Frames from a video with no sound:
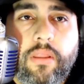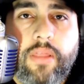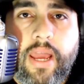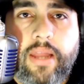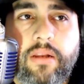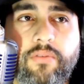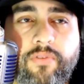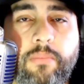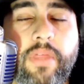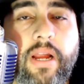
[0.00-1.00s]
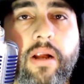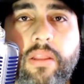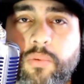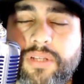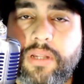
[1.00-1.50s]
Then from
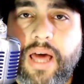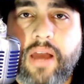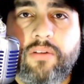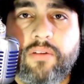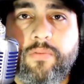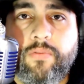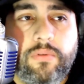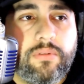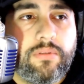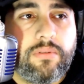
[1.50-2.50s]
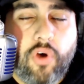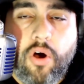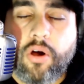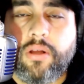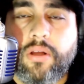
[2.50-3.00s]
there, there was a lot of
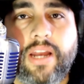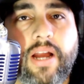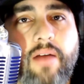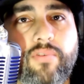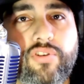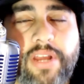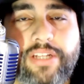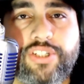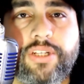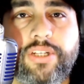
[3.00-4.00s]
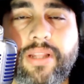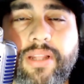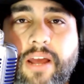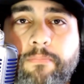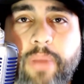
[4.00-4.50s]
talk, a lot of conversation, a
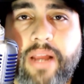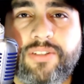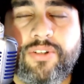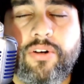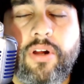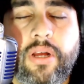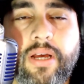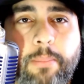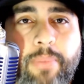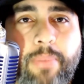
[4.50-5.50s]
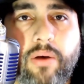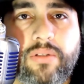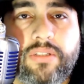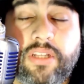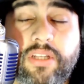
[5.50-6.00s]
lot of banter
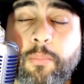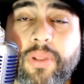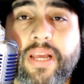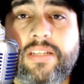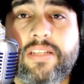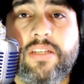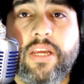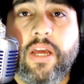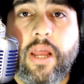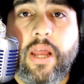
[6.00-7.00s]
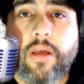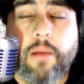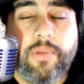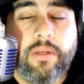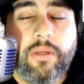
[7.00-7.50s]
about different places he could end
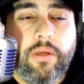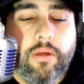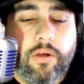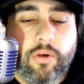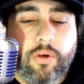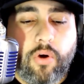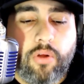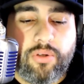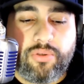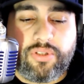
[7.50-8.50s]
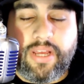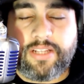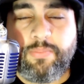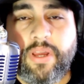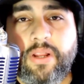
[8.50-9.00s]
up. Carlos
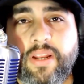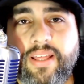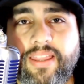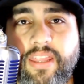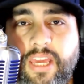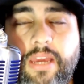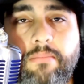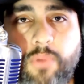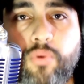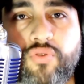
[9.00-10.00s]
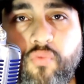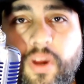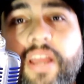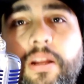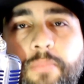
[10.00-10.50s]
has been the most
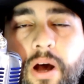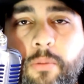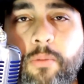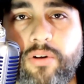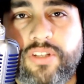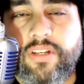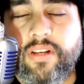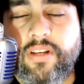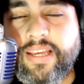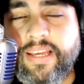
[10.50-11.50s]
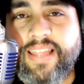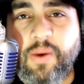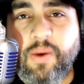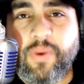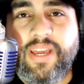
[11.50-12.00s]
written about person
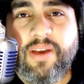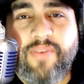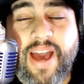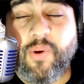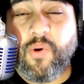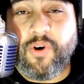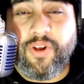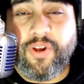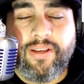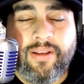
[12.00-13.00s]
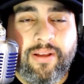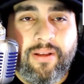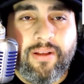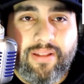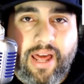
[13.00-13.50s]
that we have had on
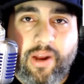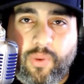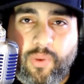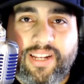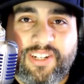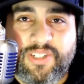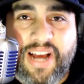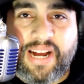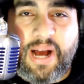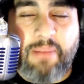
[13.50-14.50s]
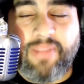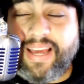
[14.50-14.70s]
LaracuenteLedger.com.